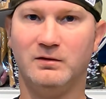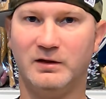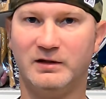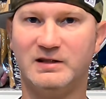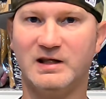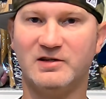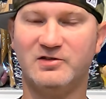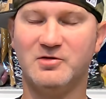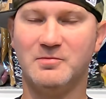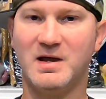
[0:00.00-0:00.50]

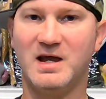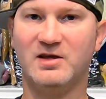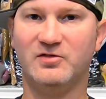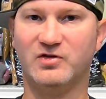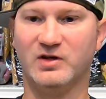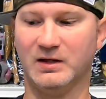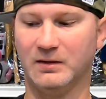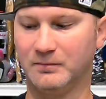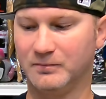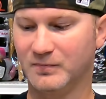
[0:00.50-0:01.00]
Like that's
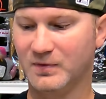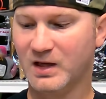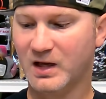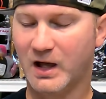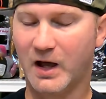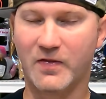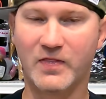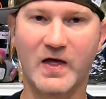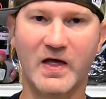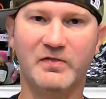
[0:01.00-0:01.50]
amazing.
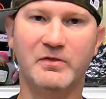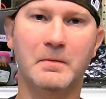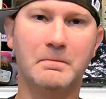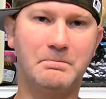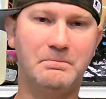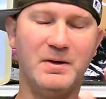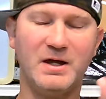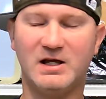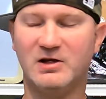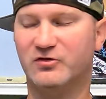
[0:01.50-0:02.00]
And then the
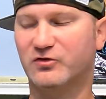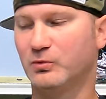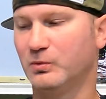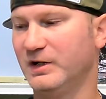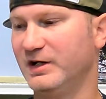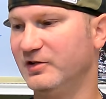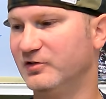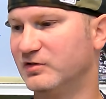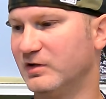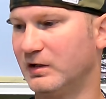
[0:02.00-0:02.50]
biggest
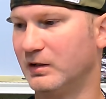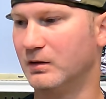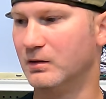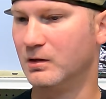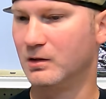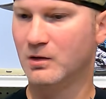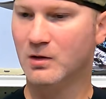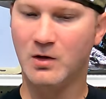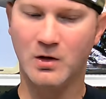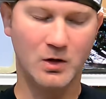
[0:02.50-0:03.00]
reason
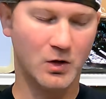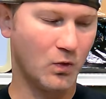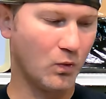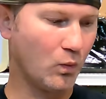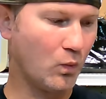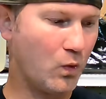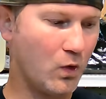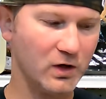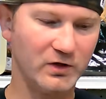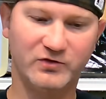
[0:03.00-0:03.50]

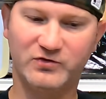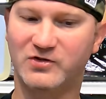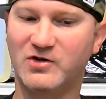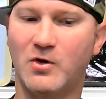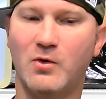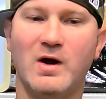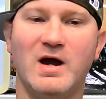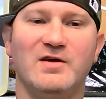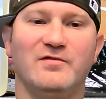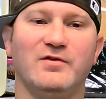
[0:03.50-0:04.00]

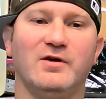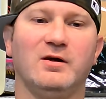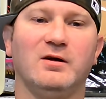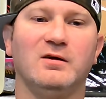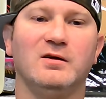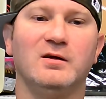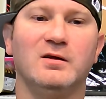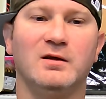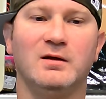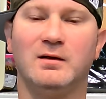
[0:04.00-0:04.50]

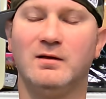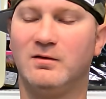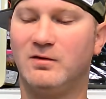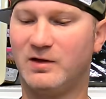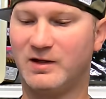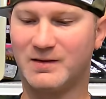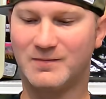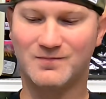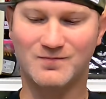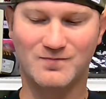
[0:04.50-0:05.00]
whatsoever,
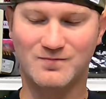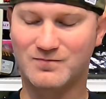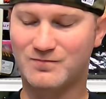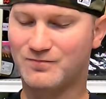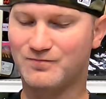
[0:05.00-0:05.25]
like